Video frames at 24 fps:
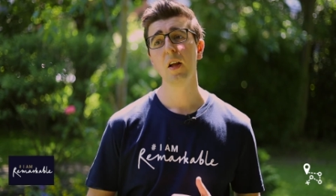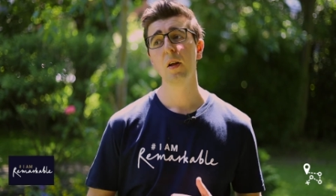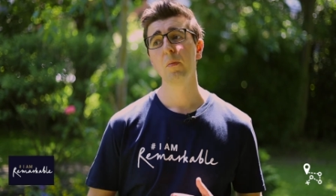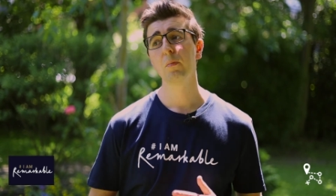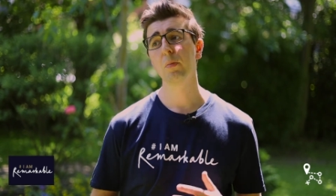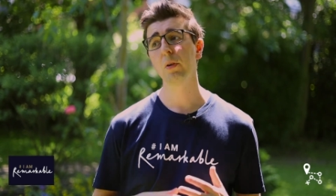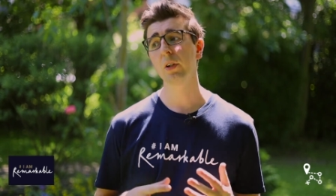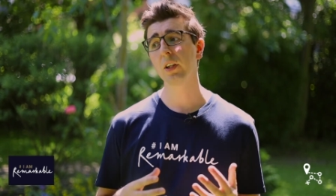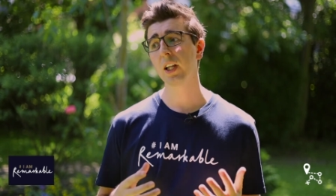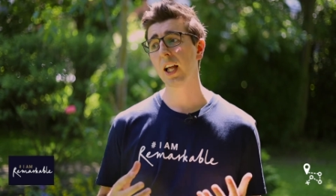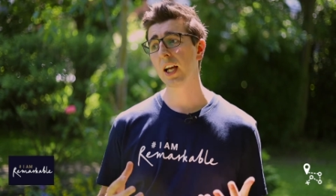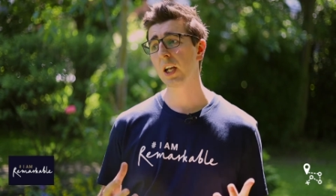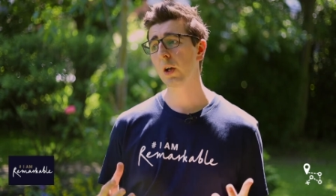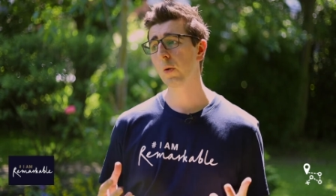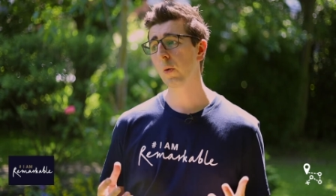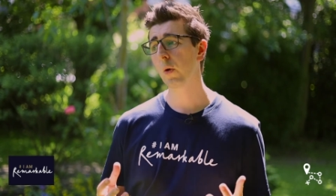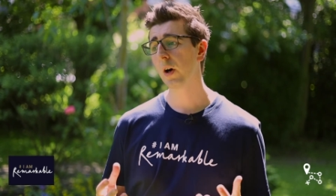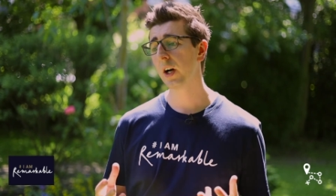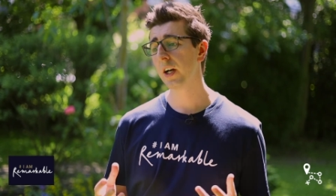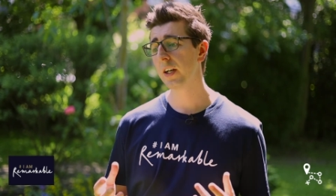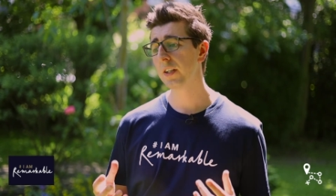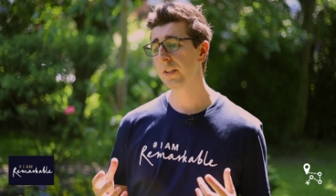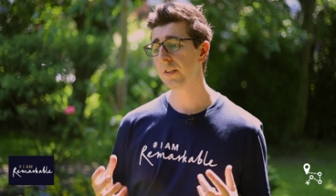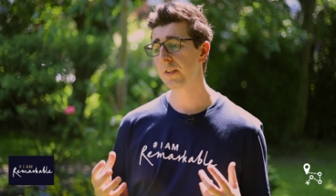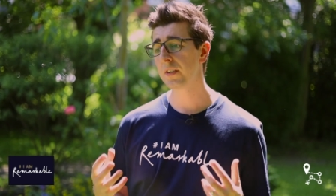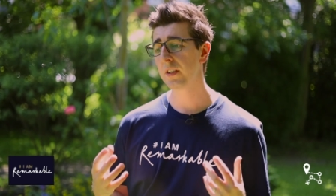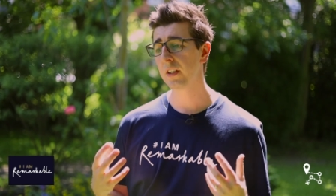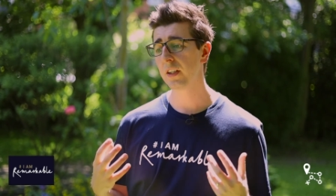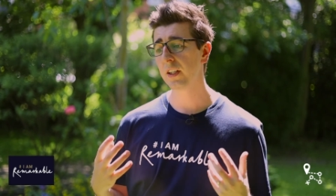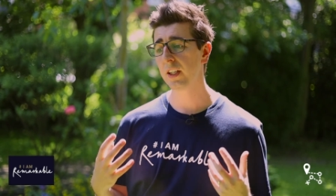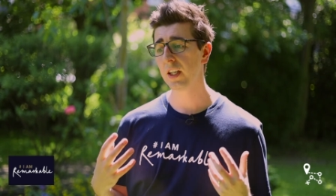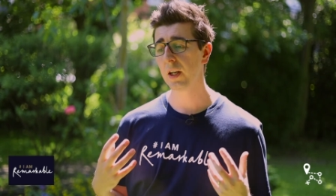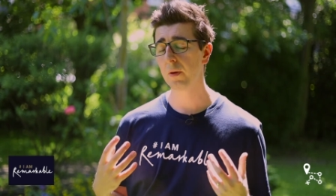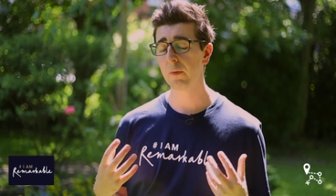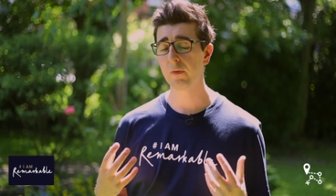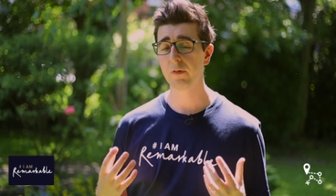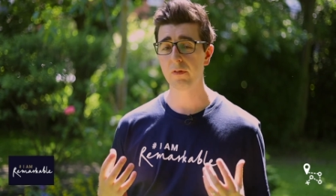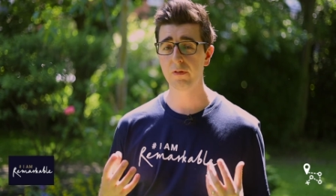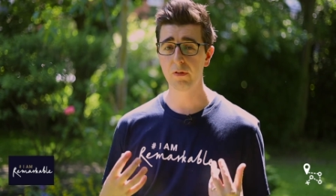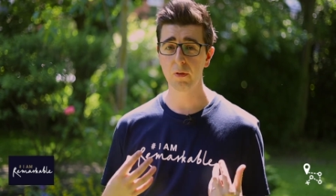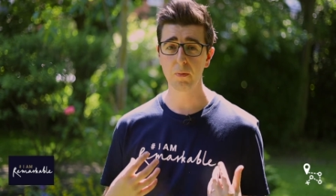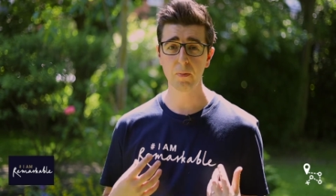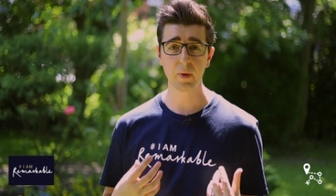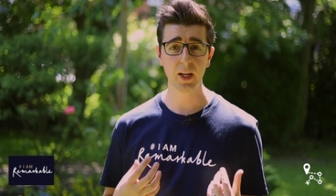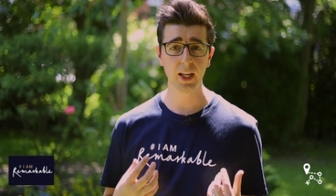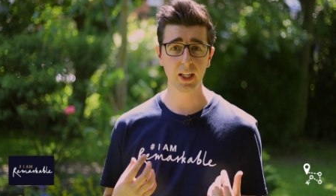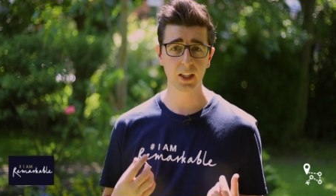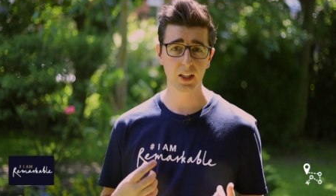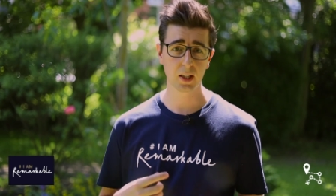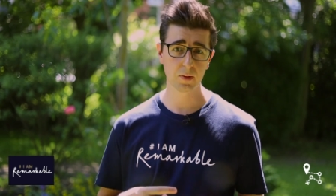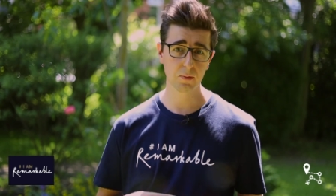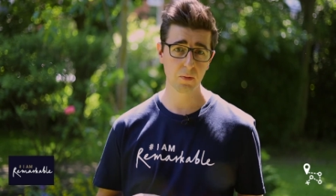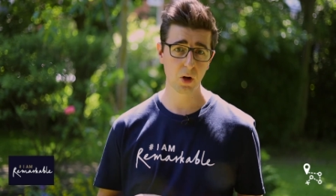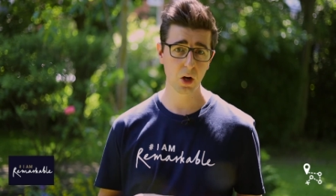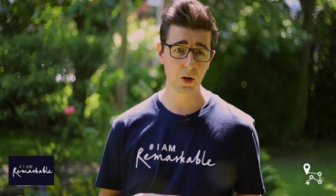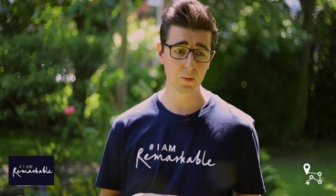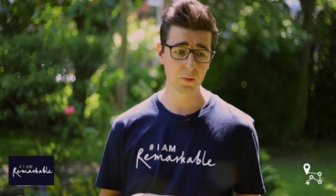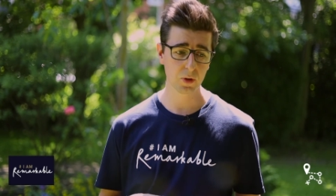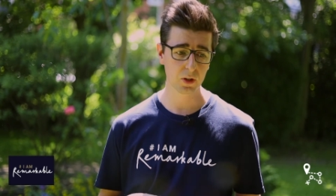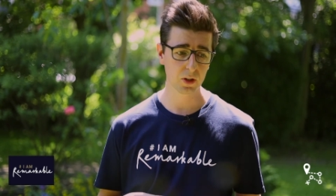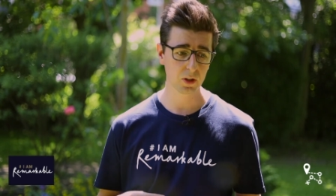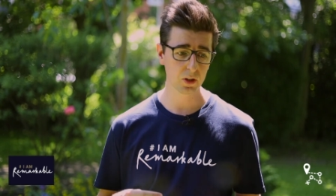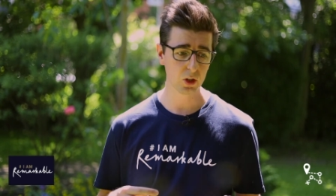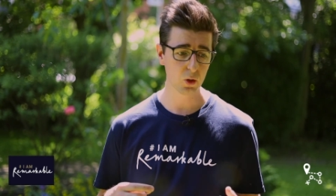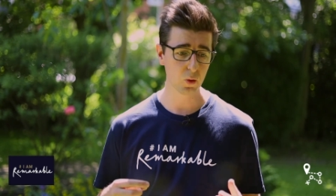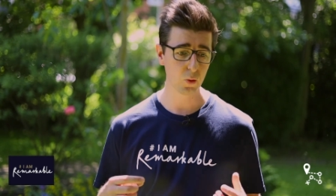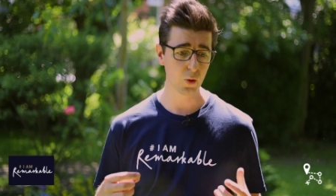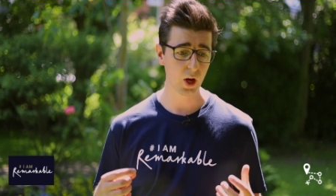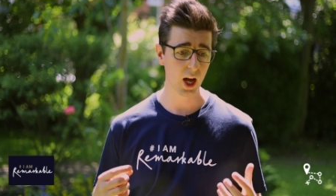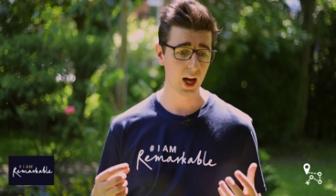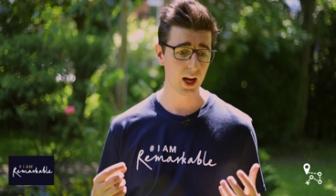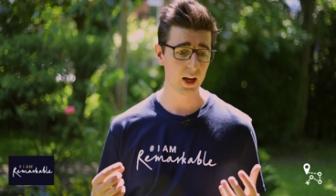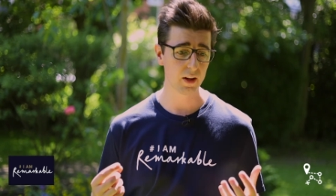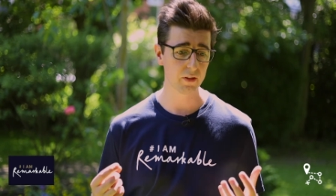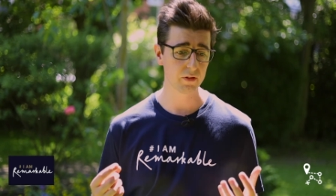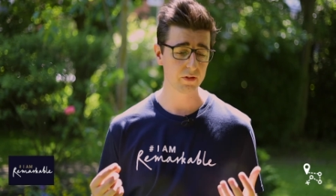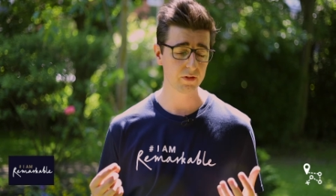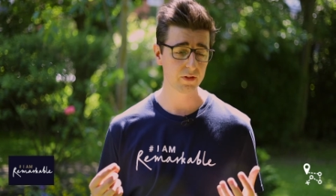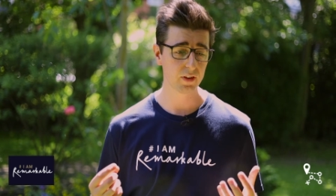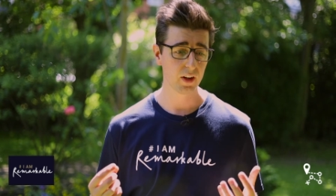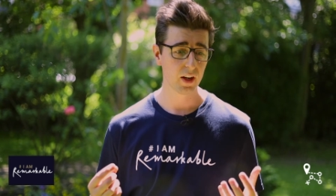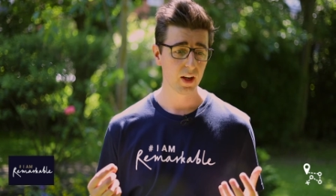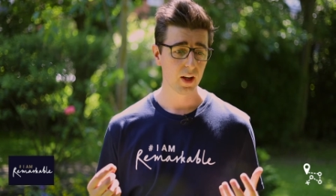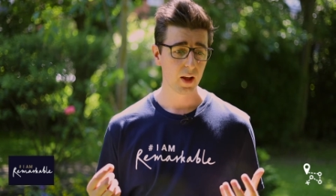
But likewise, you know, for me at the moment, you have